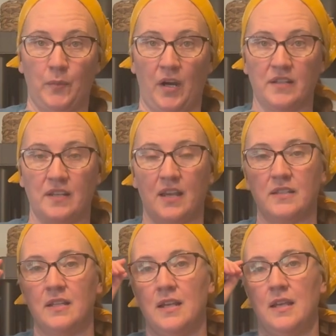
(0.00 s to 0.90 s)

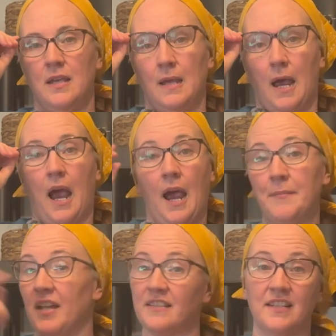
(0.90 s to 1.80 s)
process.
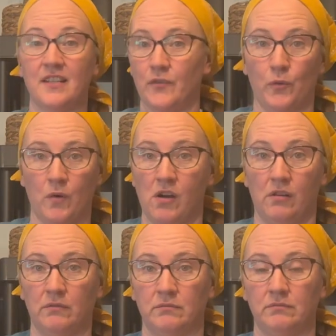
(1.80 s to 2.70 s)
I'm not saying they're wrong.